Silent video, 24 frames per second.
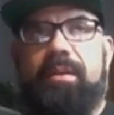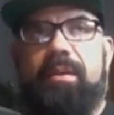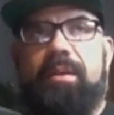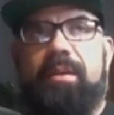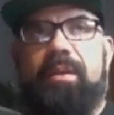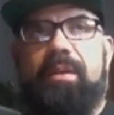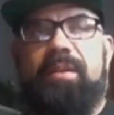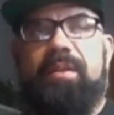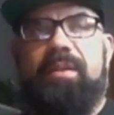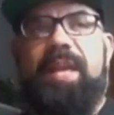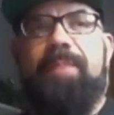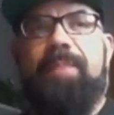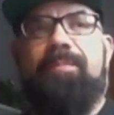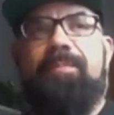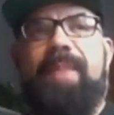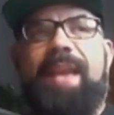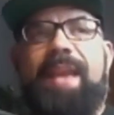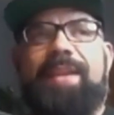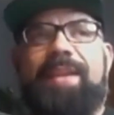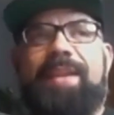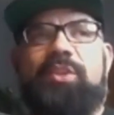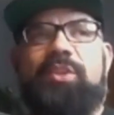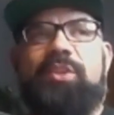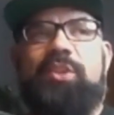they
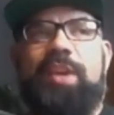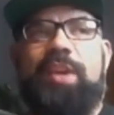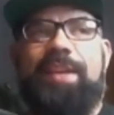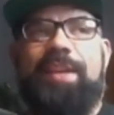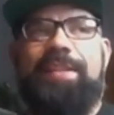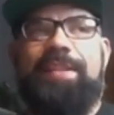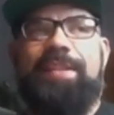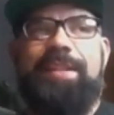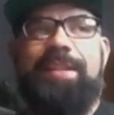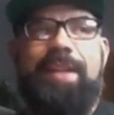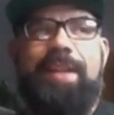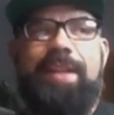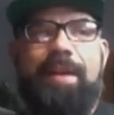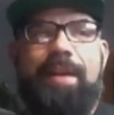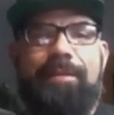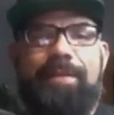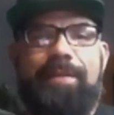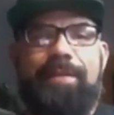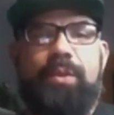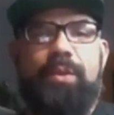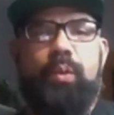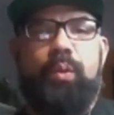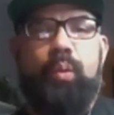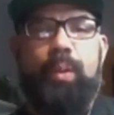make just enough
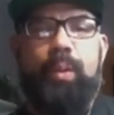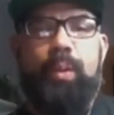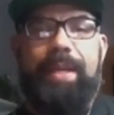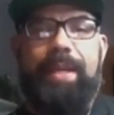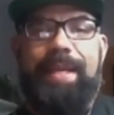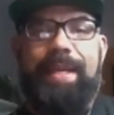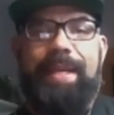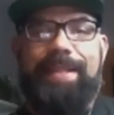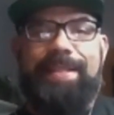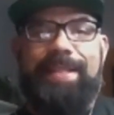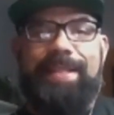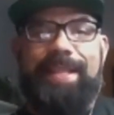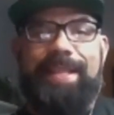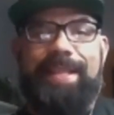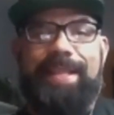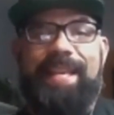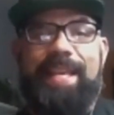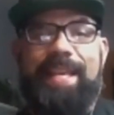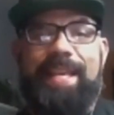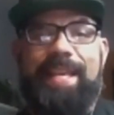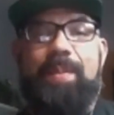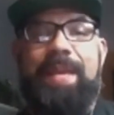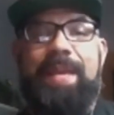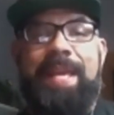tweaks to
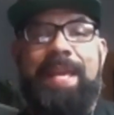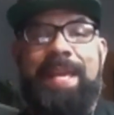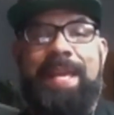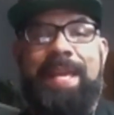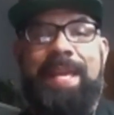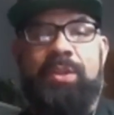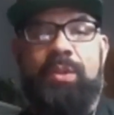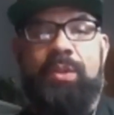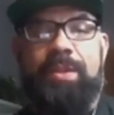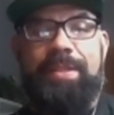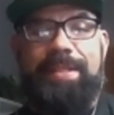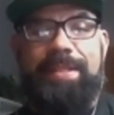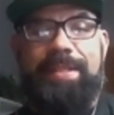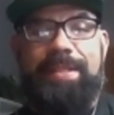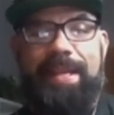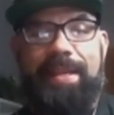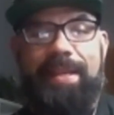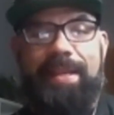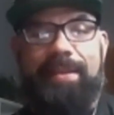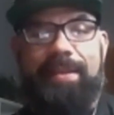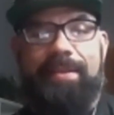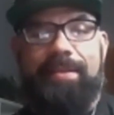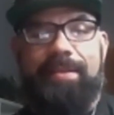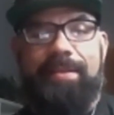keep it
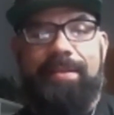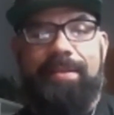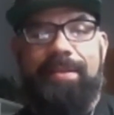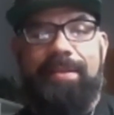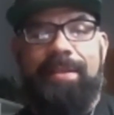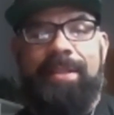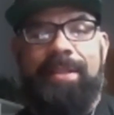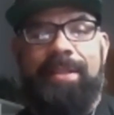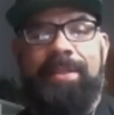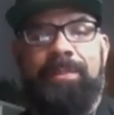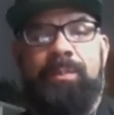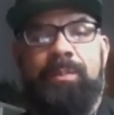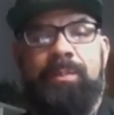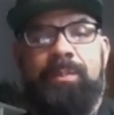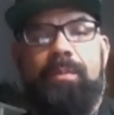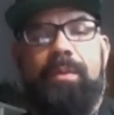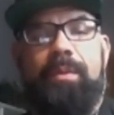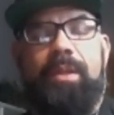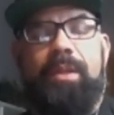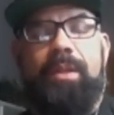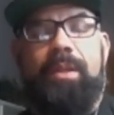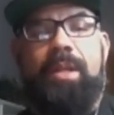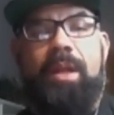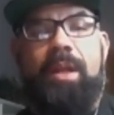interesting.
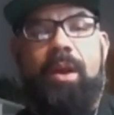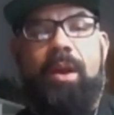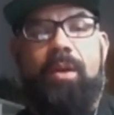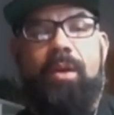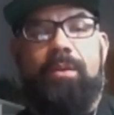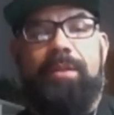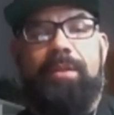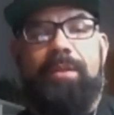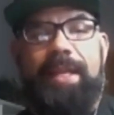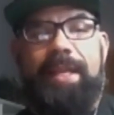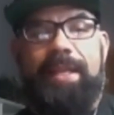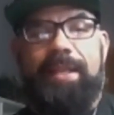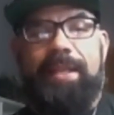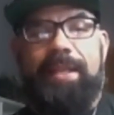Like,